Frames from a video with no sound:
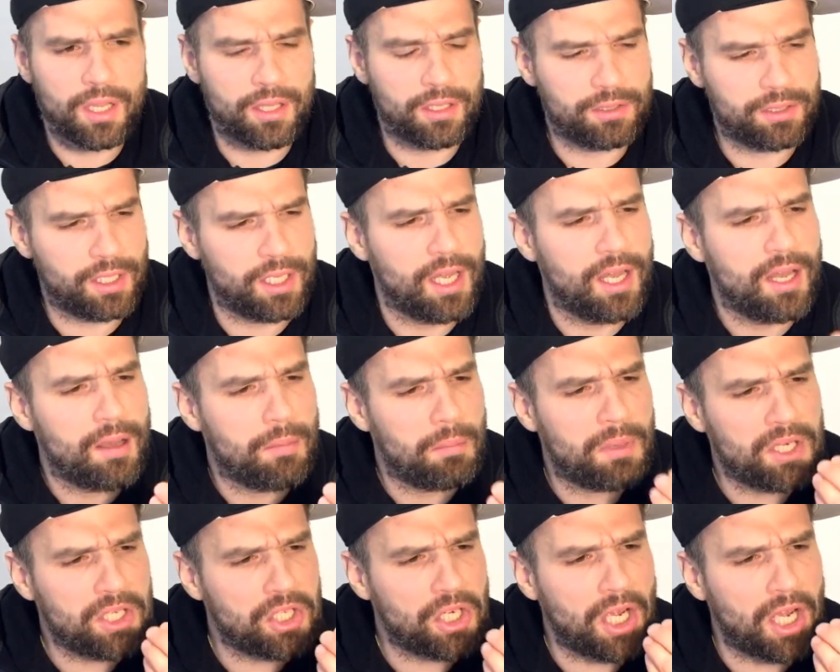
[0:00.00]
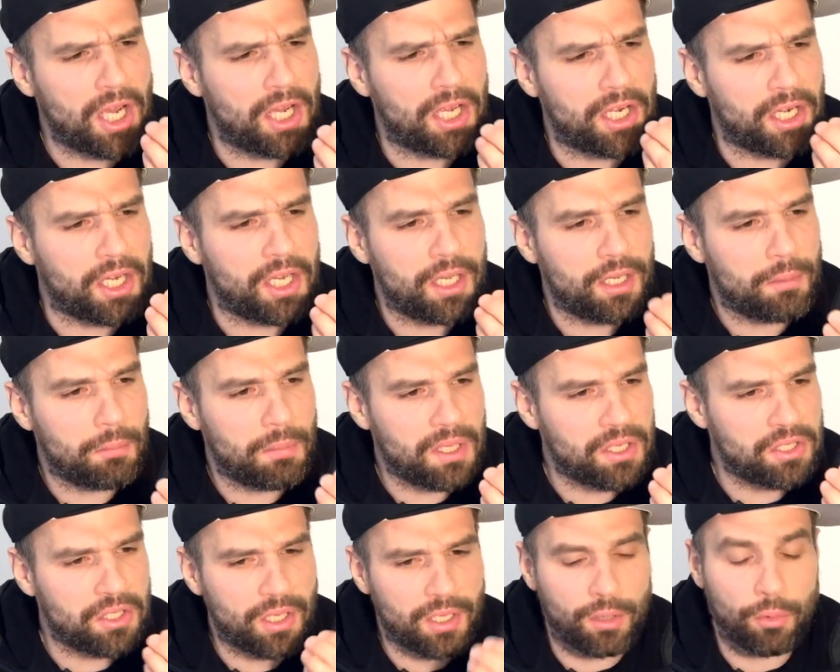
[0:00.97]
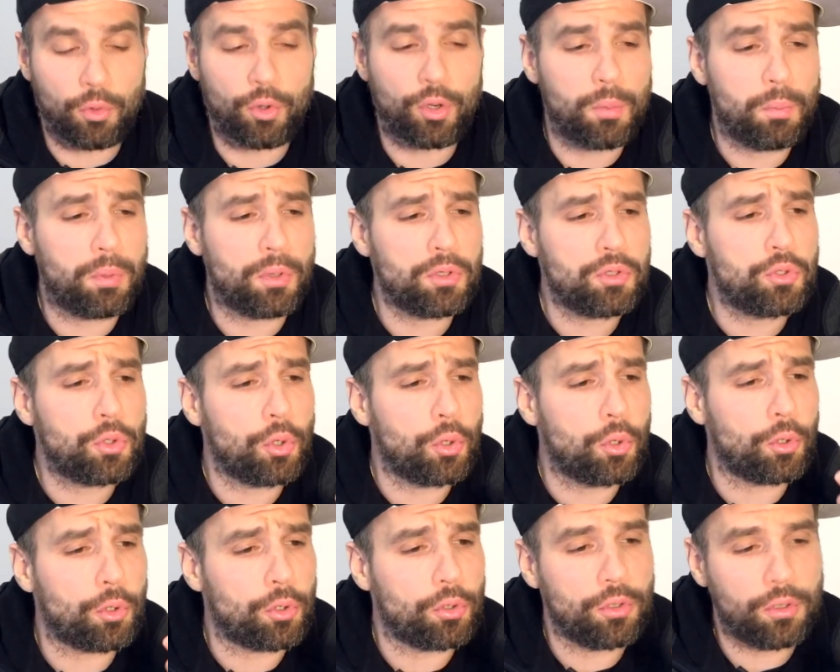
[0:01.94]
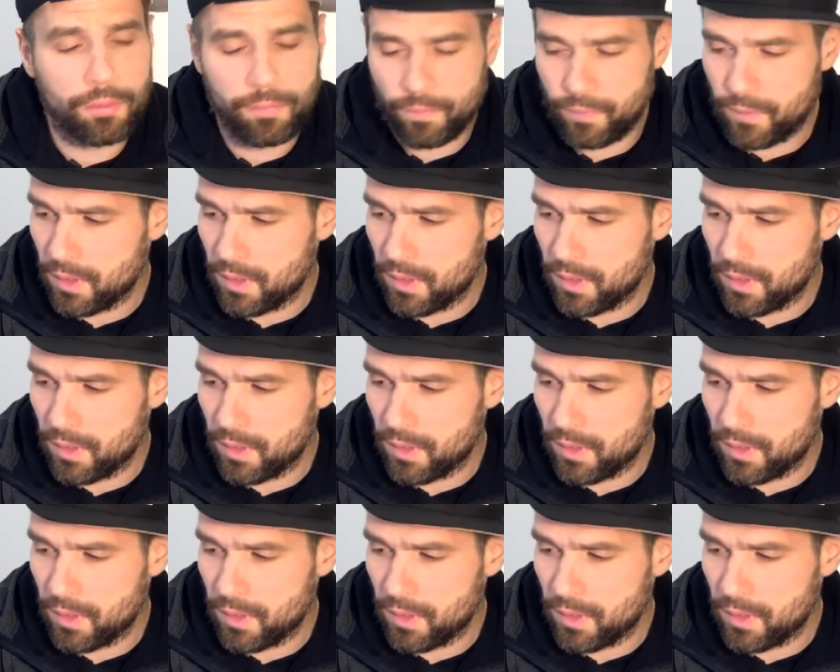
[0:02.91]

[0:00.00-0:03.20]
say mangiare, or buongiorno.